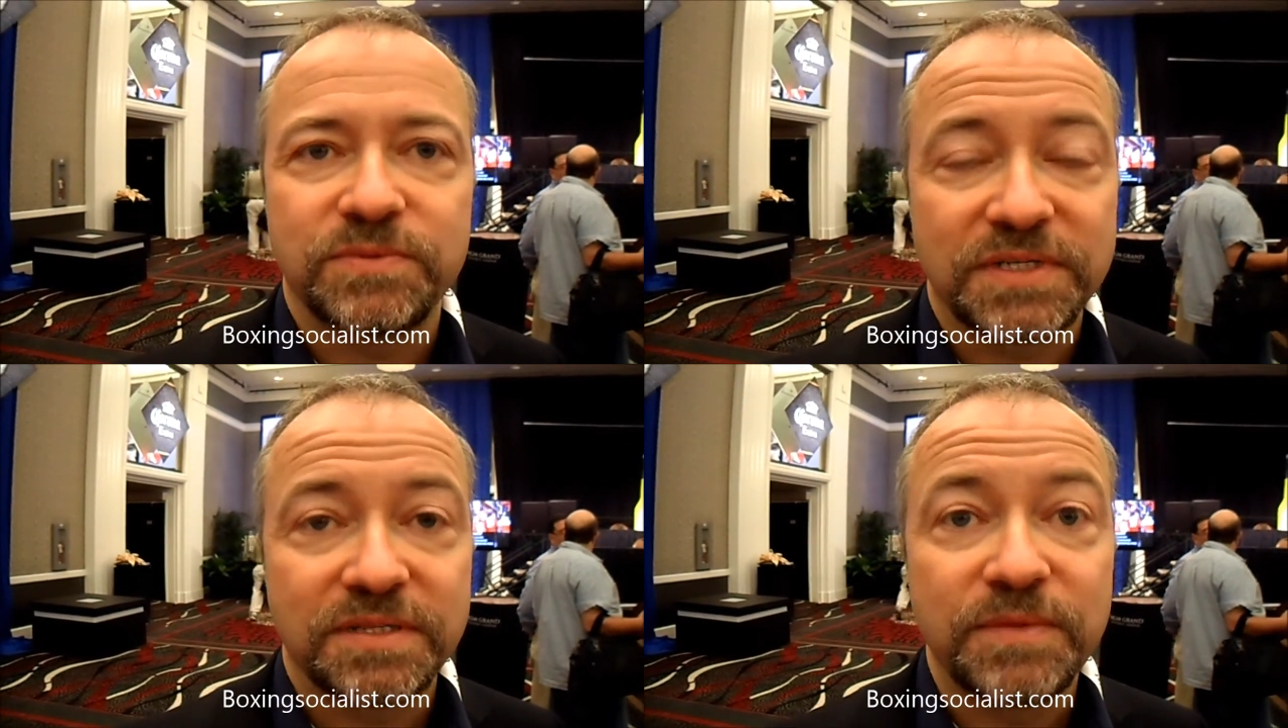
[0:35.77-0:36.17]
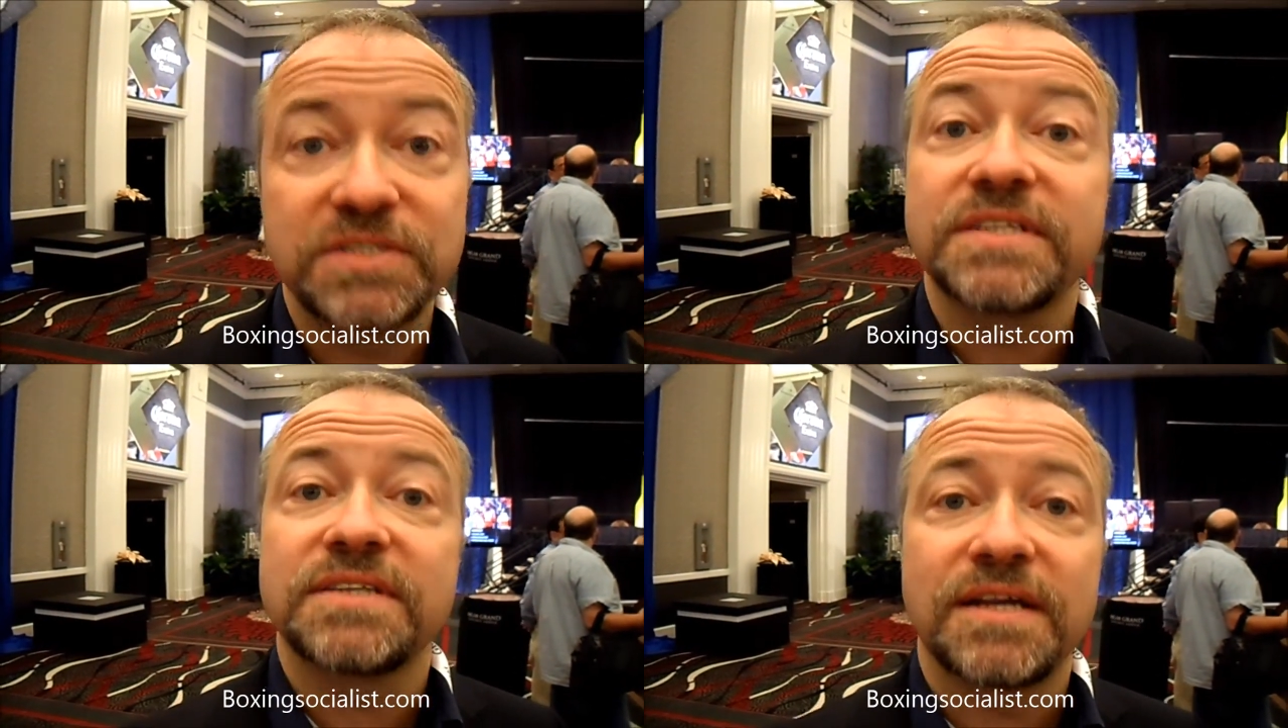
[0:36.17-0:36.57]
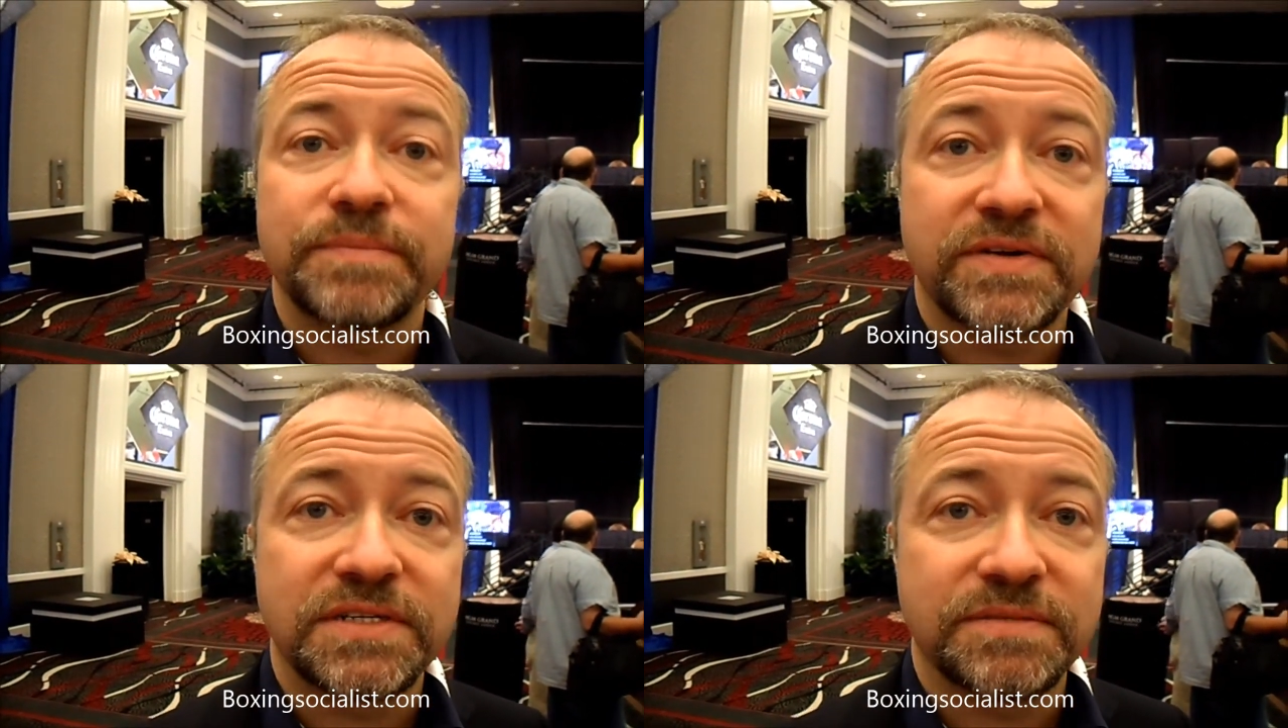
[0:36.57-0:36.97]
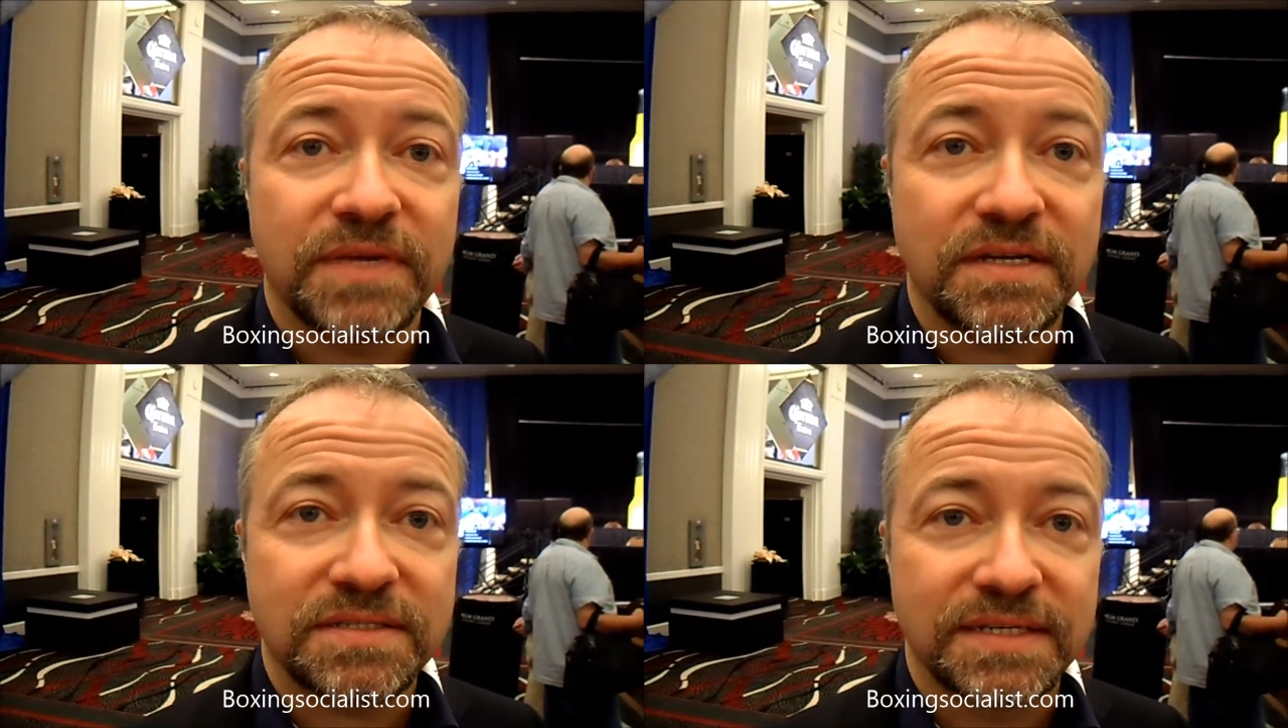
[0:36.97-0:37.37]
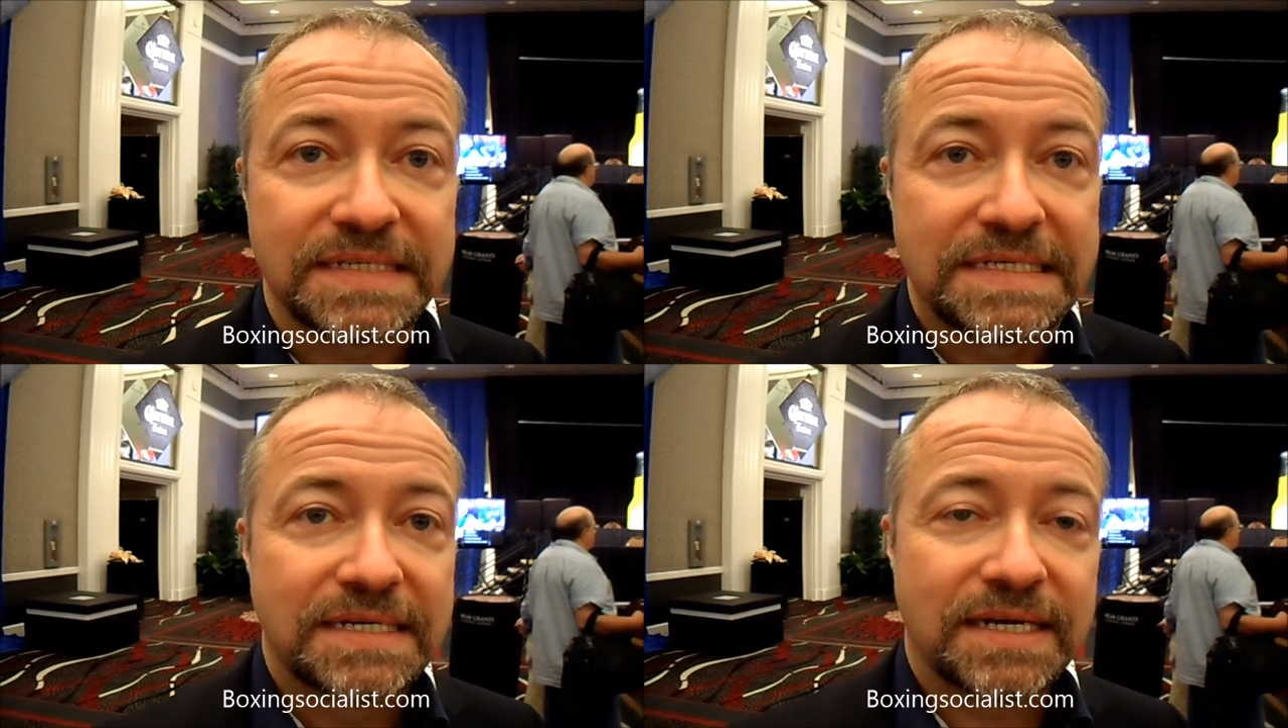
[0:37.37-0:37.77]
It's one of the most exciting periods in boxing.
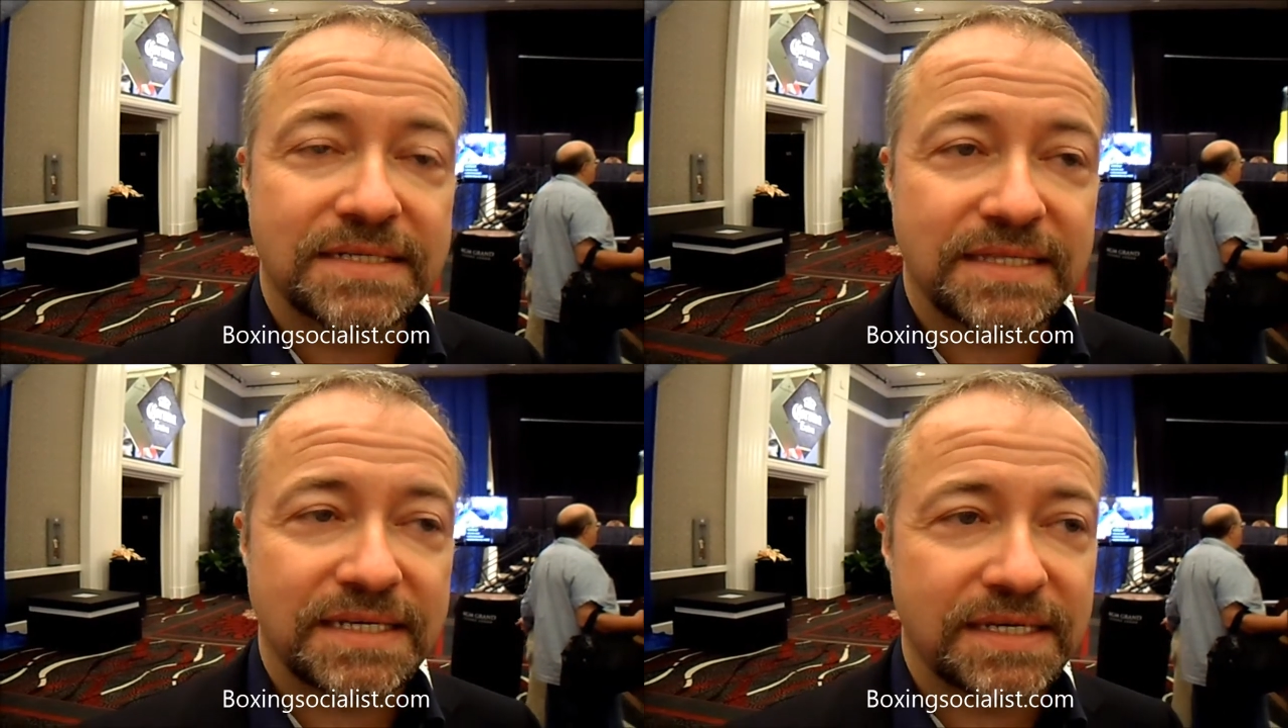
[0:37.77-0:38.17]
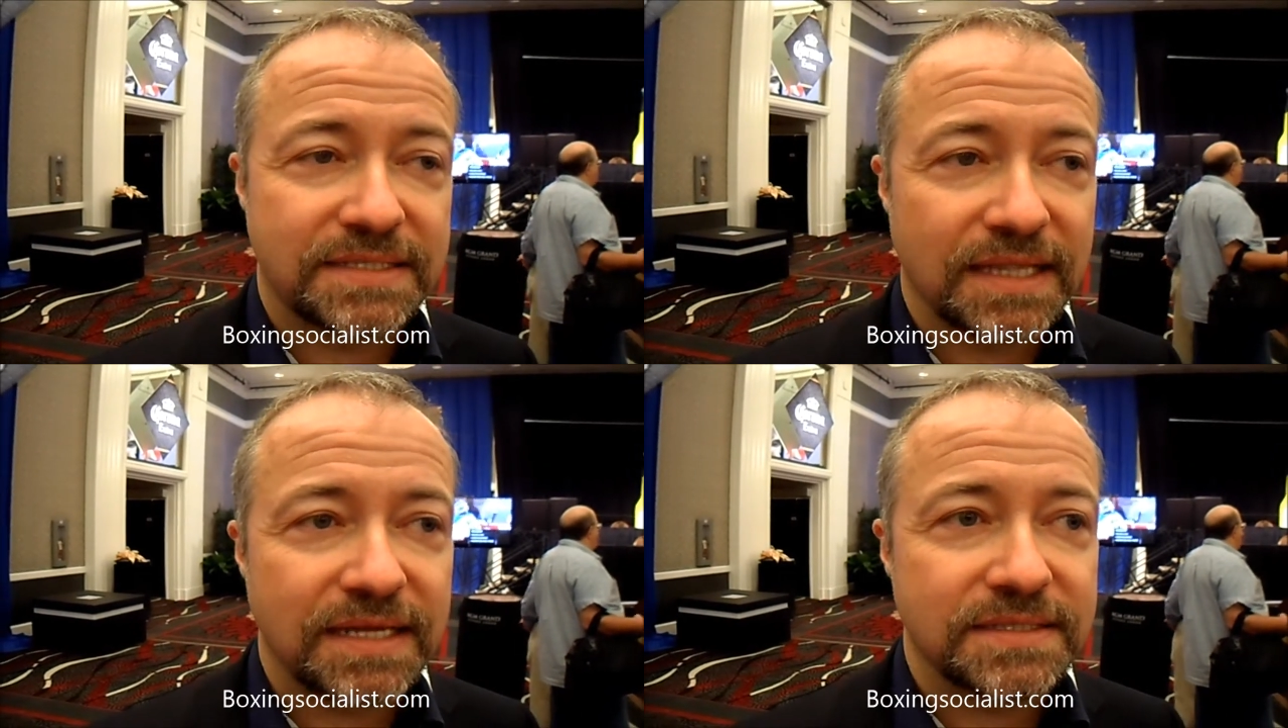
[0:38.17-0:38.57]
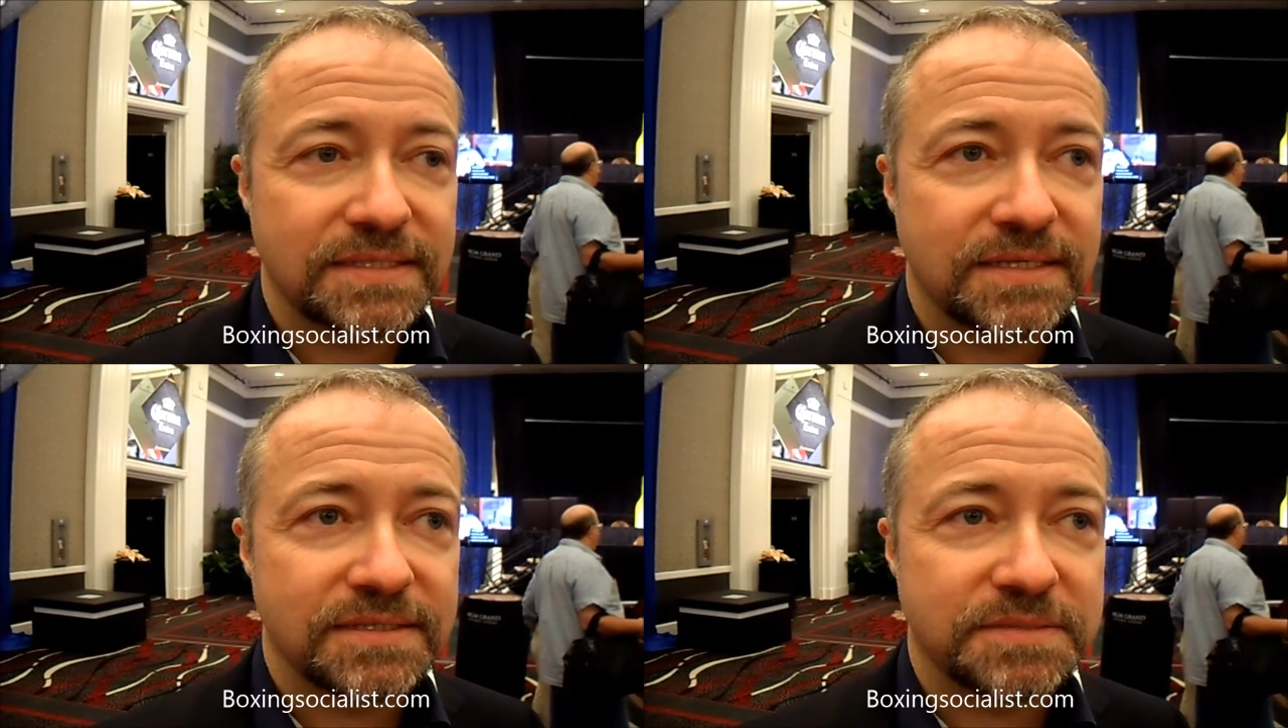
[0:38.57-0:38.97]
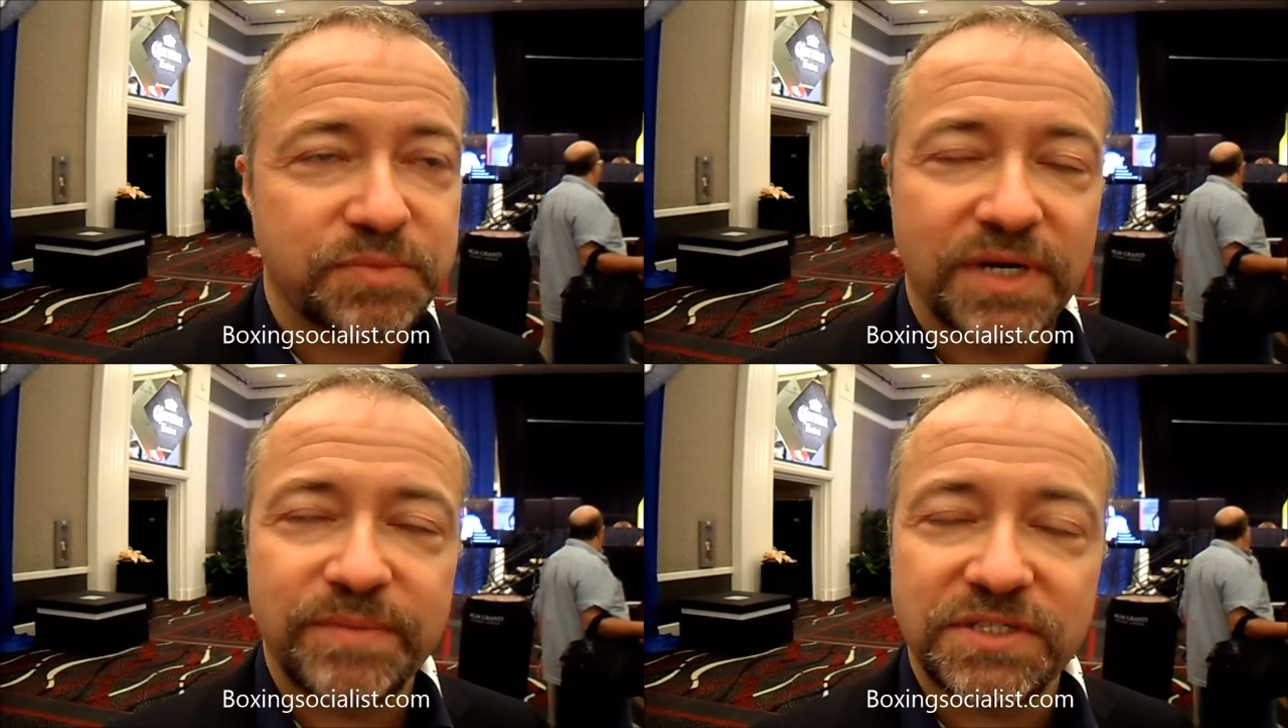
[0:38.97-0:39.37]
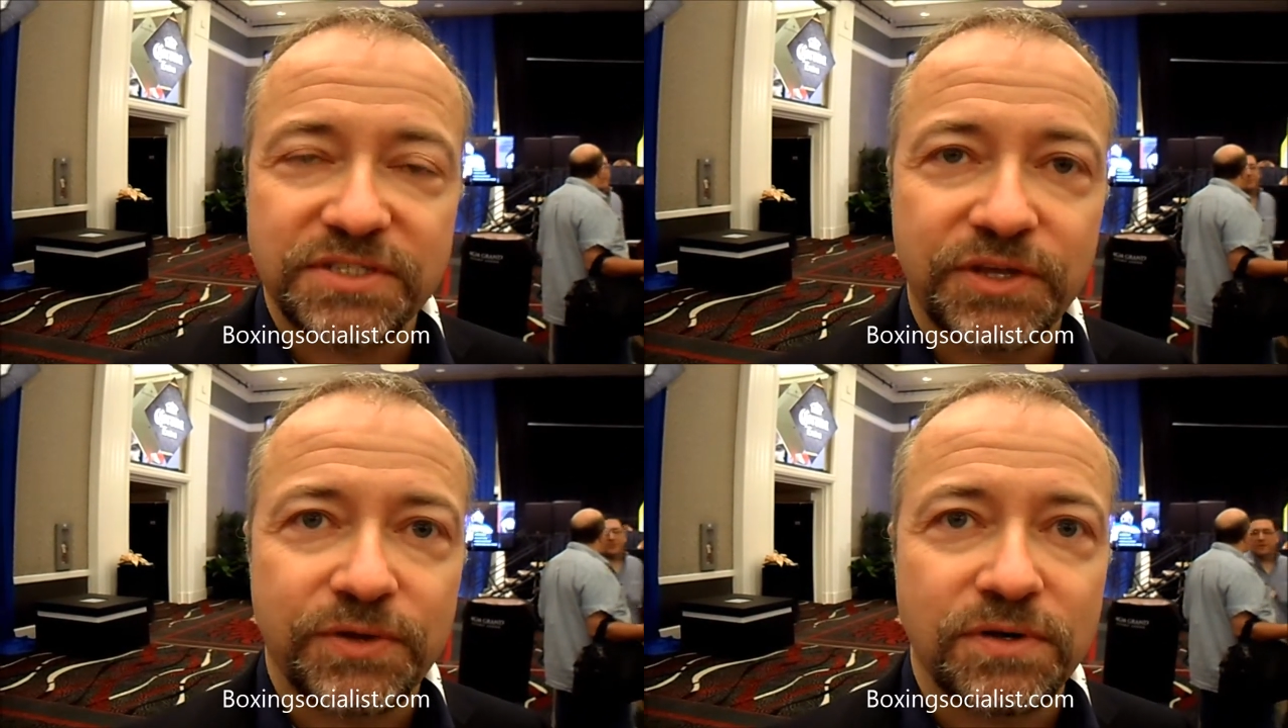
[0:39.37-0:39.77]
I think his legacy is pretty much
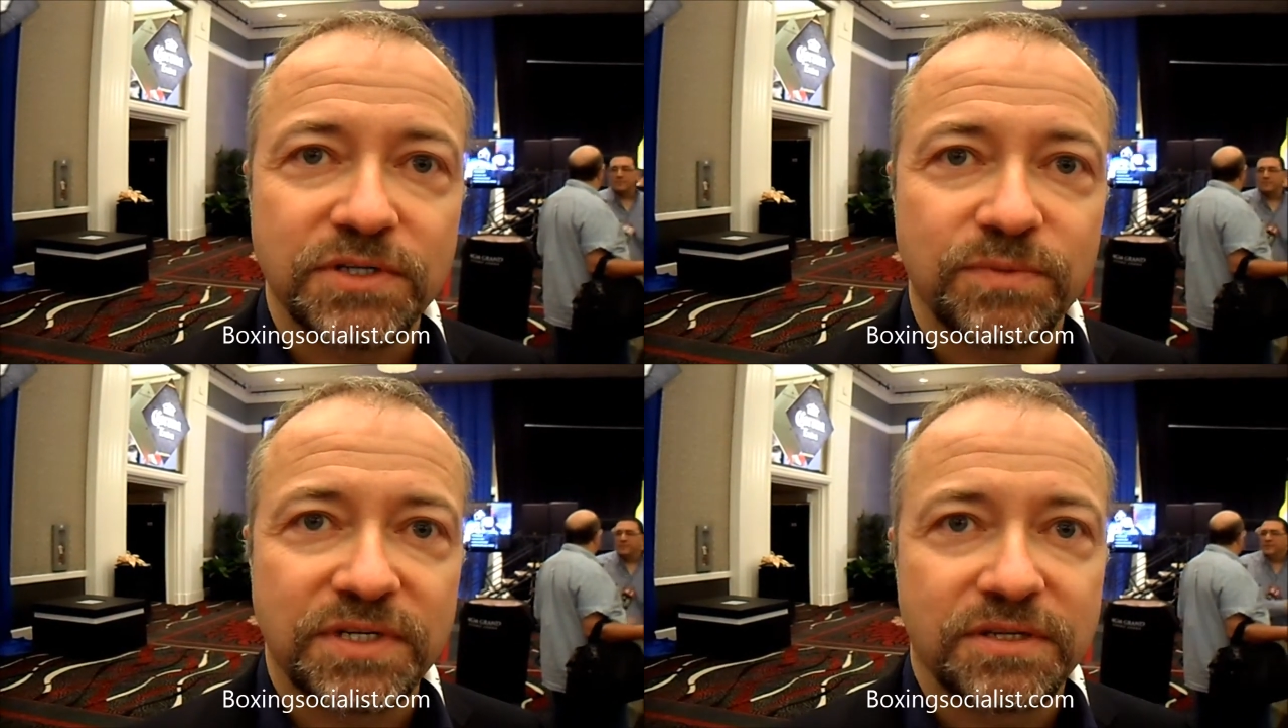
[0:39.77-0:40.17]
secure as